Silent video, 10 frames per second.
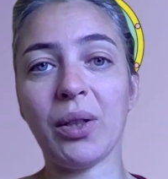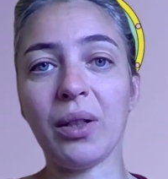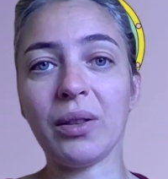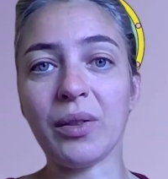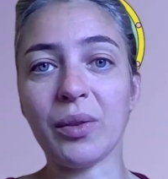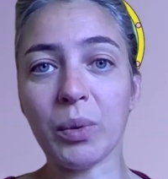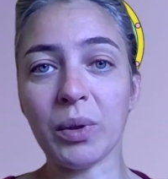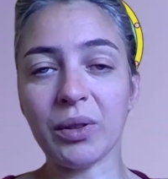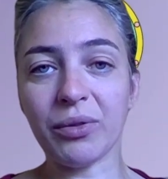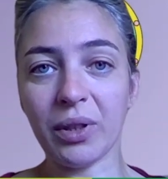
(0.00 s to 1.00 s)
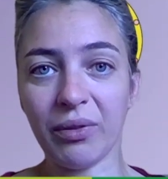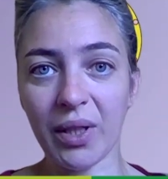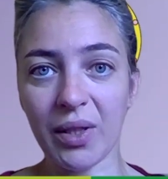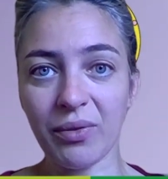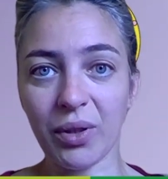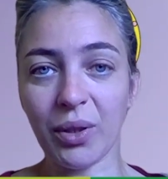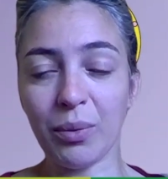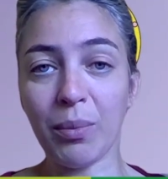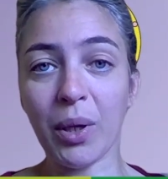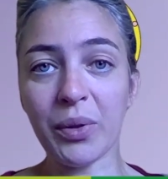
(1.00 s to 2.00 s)
all these wonderful events for you.
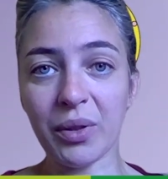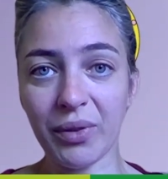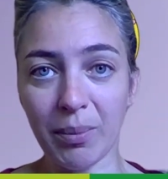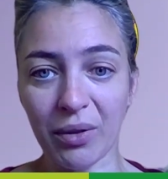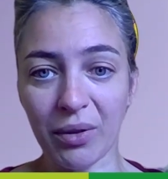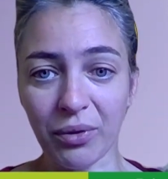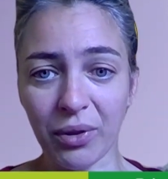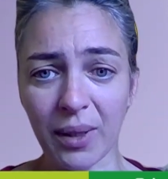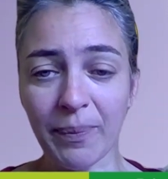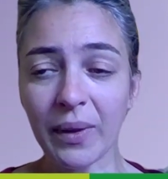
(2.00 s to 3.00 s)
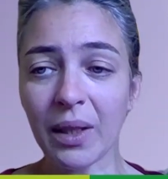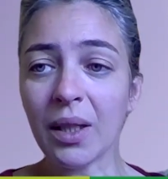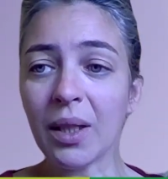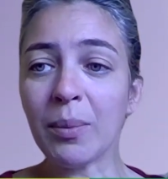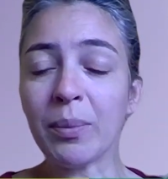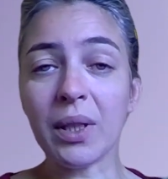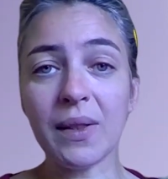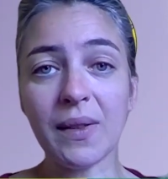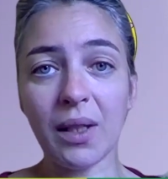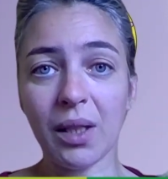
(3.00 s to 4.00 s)
Most of them are free.
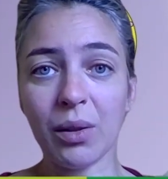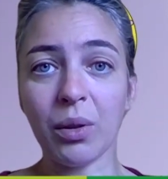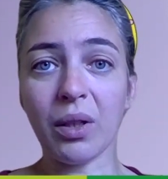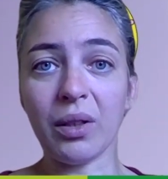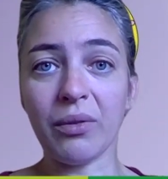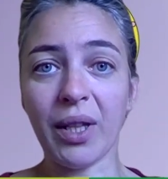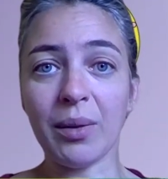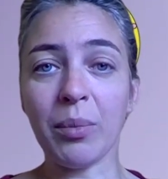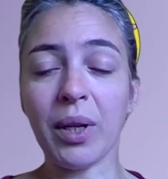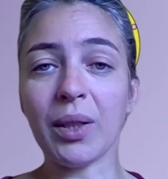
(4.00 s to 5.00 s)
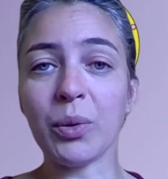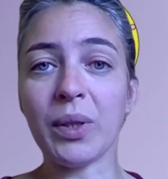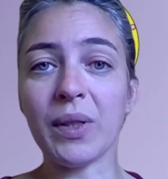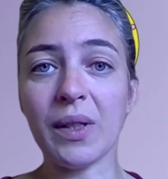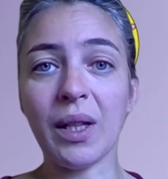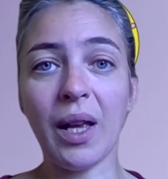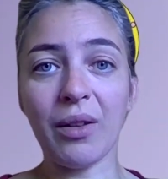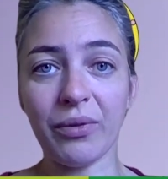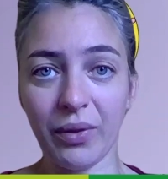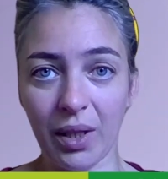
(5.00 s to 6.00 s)
Please take a look at Eventbrite. We still
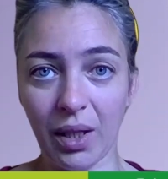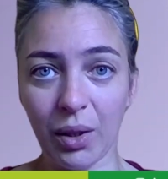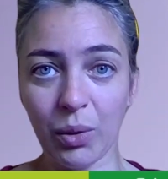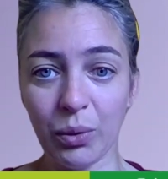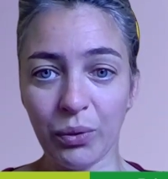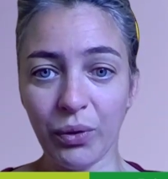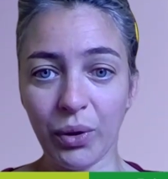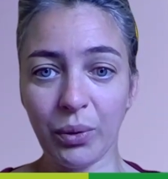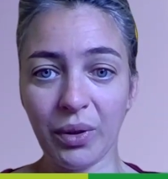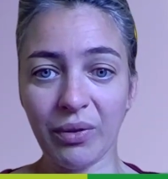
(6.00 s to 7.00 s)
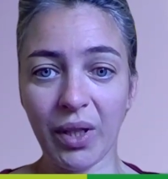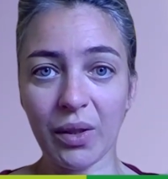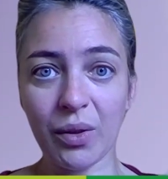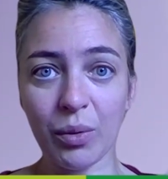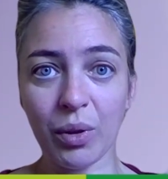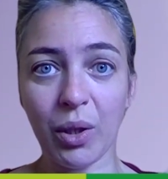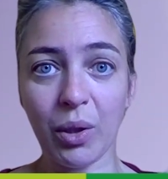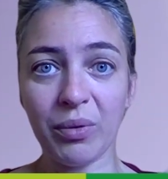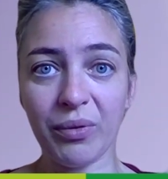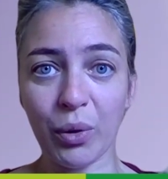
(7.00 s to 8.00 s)
have a good few events to go
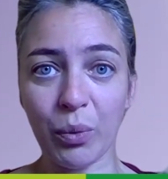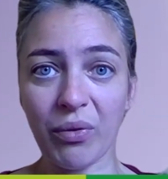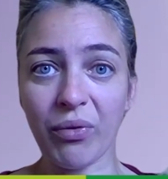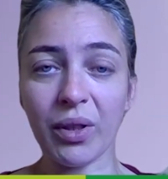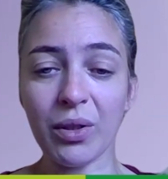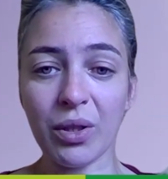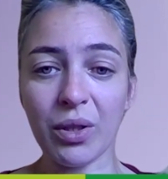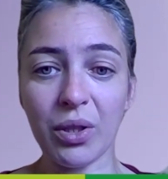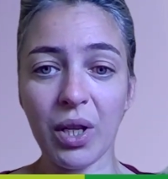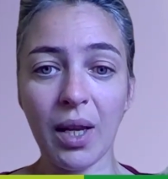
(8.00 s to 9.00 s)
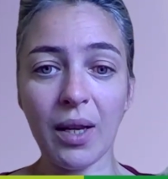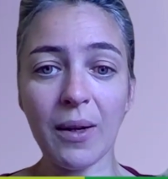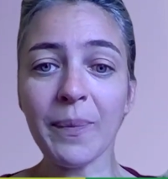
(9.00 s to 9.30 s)
before we finish this year.